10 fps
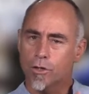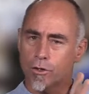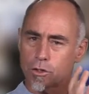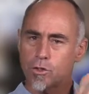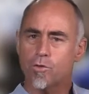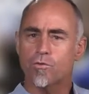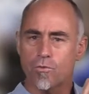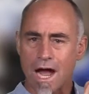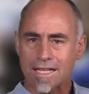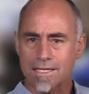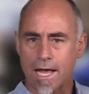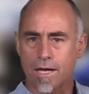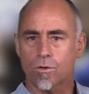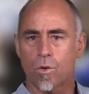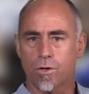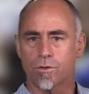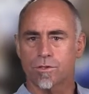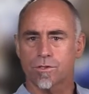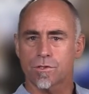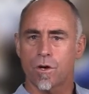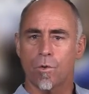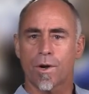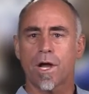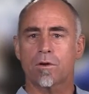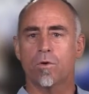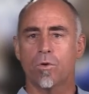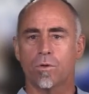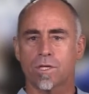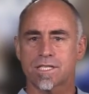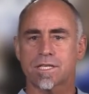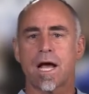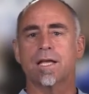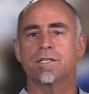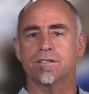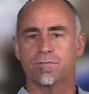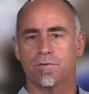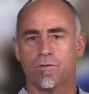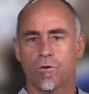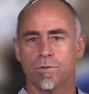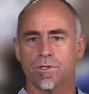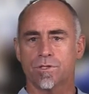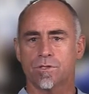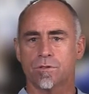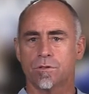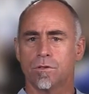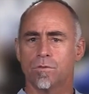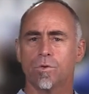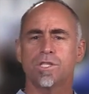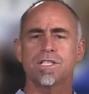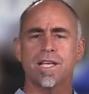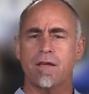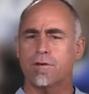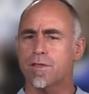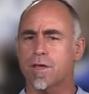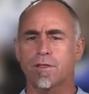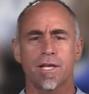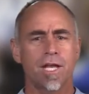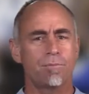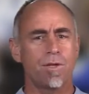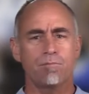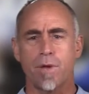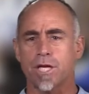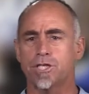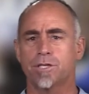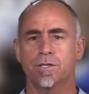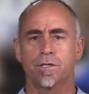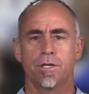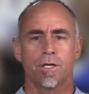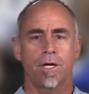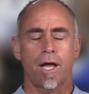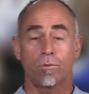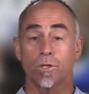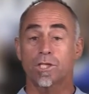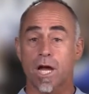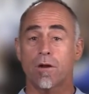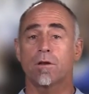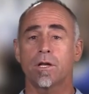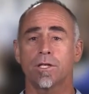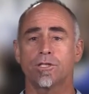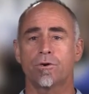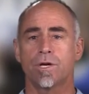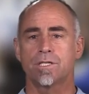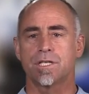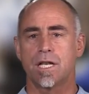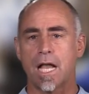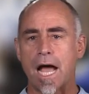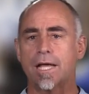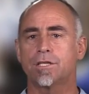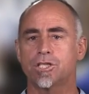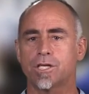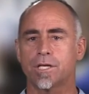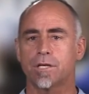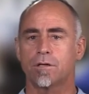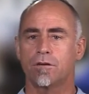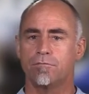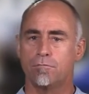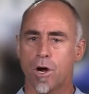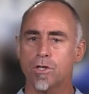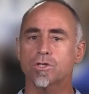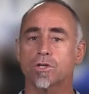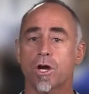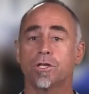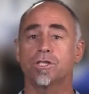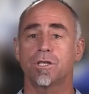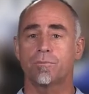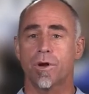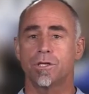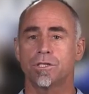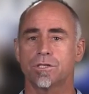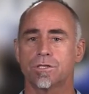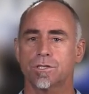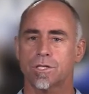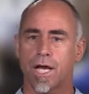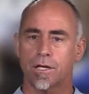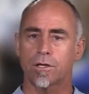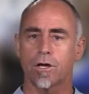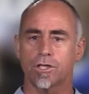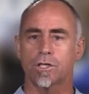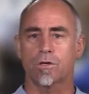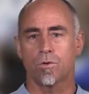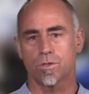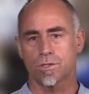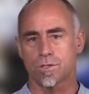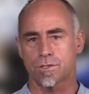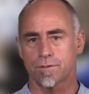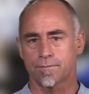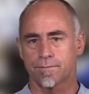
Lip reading: The 2 right-hand quadrants are what I call the science of performance, which is everything that can be measured and which currently enjoys the lion's share of most coaching approaches and coaching courses.